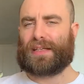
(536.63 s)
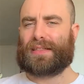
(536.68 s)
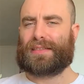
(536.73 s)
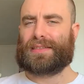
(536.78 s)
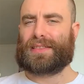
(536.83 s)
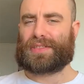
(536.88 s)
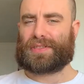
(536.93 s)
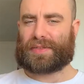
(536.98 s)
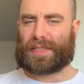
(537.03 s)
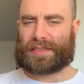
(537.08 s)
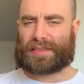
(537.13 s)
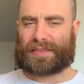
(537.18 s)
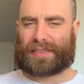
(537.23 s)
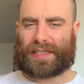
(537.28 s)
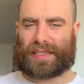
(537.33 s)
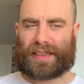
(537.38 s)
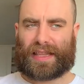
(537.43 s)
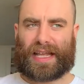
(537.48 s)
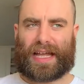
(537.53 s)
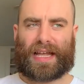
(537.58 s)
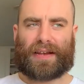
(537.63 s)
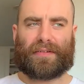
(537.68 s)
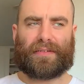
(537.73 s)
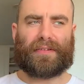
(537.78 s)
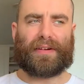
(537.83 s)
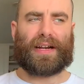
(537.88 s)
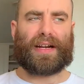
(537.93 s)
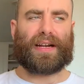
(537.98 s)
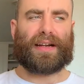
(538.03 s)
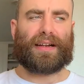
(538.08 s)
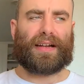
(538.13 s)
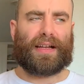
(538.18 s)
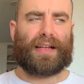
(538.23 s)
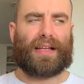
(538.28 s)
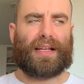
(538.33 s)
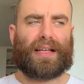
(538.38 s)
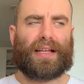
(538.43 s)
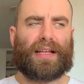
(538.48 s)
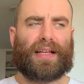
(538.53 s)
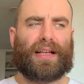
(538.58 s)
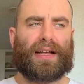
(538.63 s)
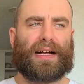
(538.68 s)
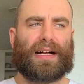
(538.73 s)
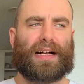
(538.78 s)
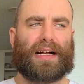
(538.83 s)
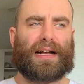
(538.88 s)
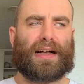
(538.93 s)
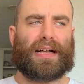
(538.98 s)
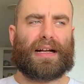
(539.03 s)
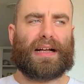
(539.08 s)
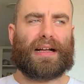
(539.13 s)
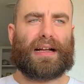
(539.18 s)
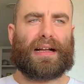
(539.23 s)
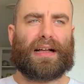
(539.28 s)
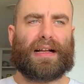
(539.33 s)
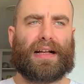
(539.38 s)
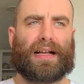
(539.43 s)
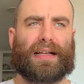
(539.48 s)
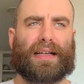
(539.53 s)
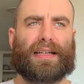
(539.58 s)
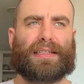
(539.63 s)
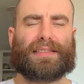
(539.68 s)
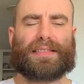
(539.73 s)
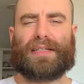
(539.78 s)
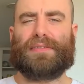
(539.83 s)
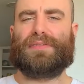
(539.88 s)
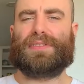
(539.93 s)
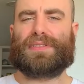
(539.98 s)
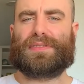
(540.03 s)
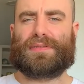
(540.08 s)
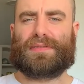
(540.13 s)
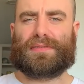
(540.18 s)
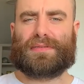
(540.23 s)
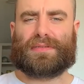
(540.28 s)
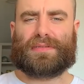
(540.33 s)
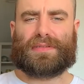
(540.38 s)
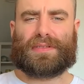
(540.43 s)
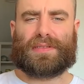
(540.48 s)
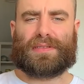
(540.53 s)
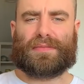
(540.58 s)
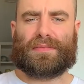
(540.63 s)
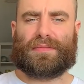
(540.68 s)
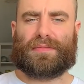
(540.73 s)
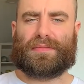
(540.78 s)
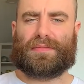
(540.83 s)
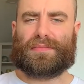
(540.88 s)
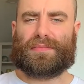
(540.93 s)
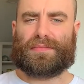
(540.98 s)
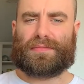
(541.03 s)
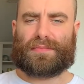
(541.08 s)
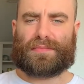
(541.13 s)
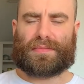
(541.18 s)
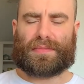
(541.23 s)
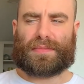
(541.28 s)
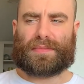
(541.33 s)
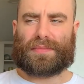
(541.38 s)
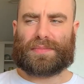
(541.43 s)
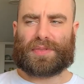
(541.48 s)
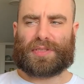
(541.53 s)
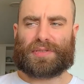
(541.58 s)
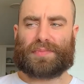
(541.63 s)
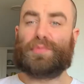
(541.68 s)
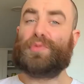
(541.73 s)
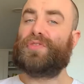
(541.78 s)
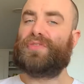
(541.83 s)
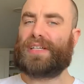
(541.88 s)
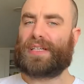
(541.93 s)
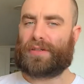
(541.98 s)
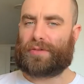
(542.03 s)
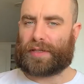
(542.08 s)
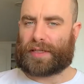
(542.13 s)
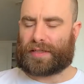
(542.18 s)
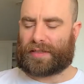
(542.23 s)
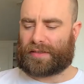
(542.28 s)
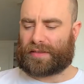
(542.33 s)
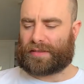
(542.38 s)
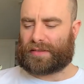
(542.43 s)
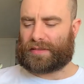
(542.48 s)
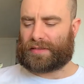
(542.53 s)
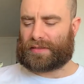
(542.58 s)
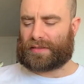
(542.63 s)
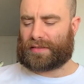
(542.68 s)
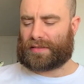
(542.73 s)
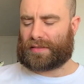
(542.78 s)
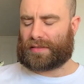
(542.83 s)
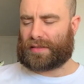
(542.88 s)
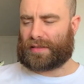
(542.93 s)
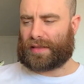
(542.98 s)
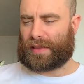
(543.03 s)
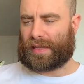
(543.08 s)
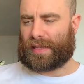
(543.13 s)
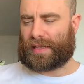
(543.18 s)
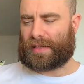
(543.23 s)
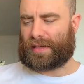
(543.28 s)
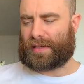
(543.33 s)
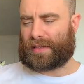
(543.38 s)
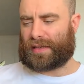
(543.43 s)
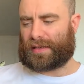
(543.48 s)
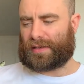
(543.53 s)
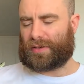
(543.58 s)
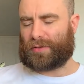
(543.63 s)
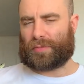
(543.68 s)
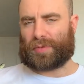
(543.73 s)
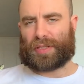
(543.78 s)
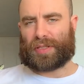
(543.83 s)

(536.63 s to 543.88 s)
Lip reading: Situations like that where I guess I was just moving quicker than I normally